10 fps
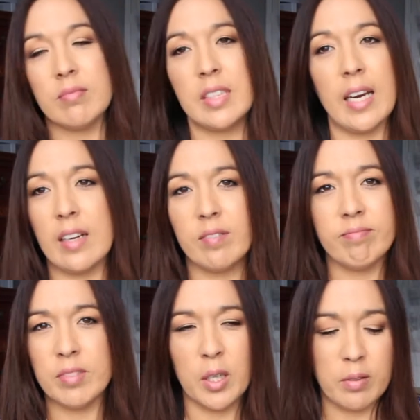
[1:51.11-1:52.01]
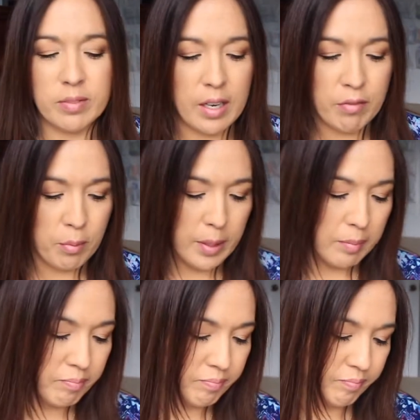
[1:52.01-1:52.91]
yeah, no, not for me.
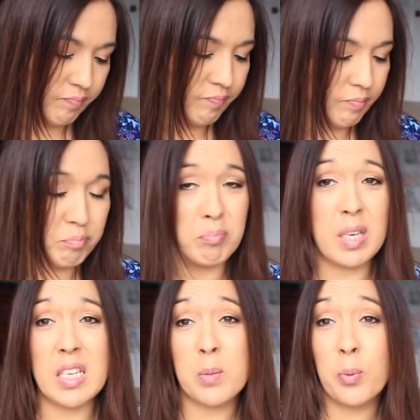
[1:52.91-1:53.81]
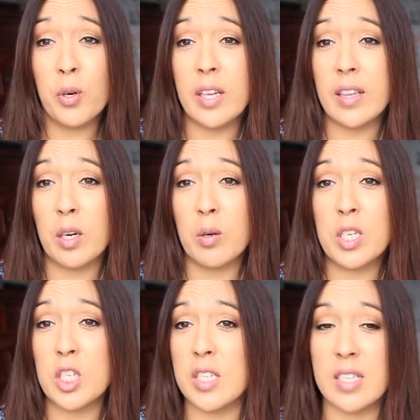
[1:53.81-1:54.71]
It's pretty though,
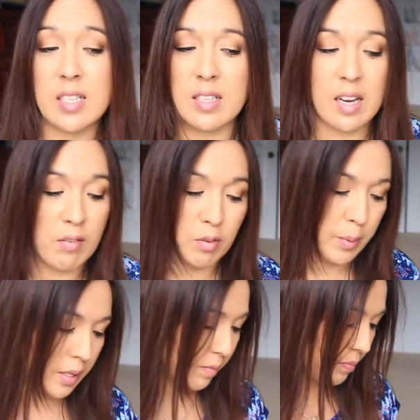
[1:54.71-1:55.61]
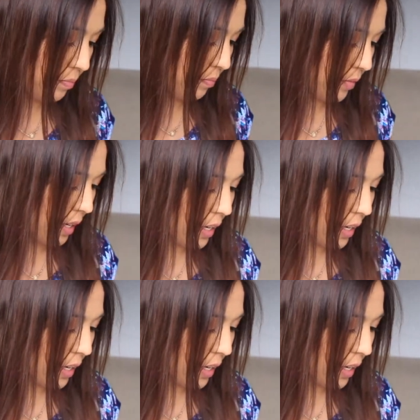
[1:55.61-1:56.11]
it's just not for me. I